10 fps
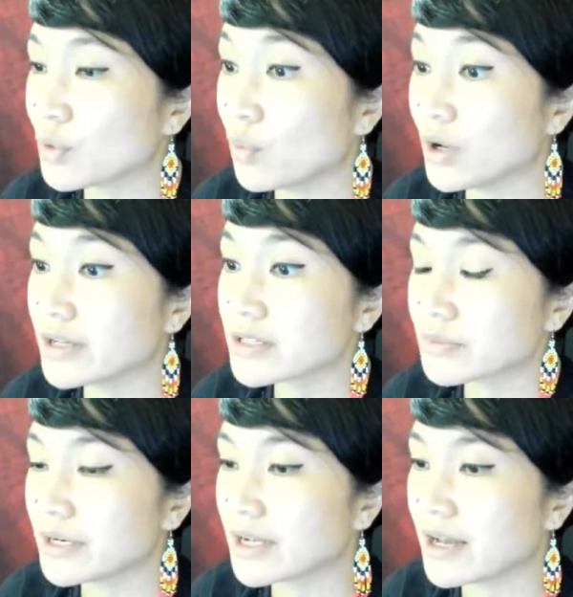wuss
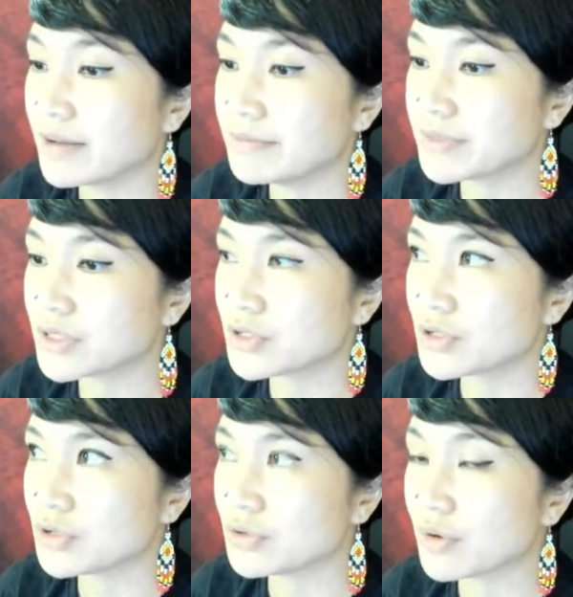when it comes
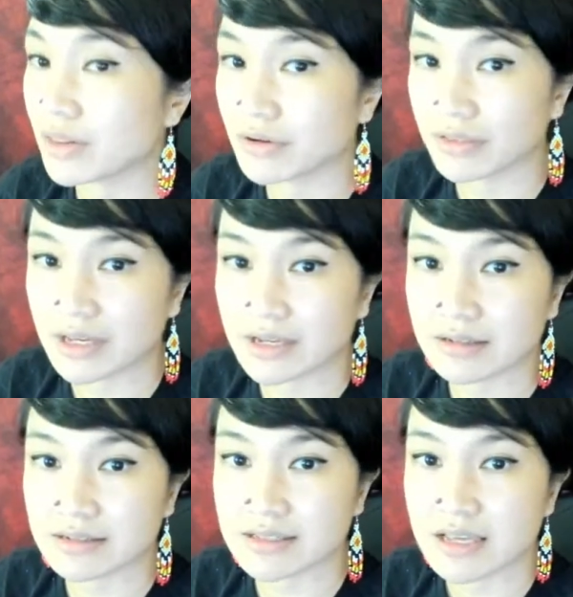to other
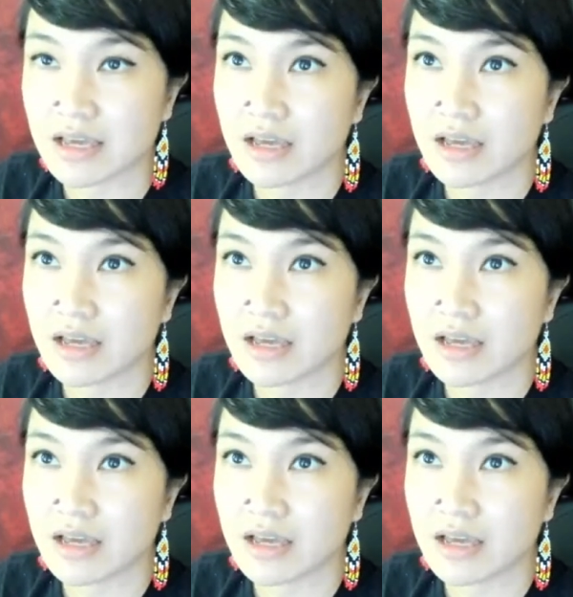things.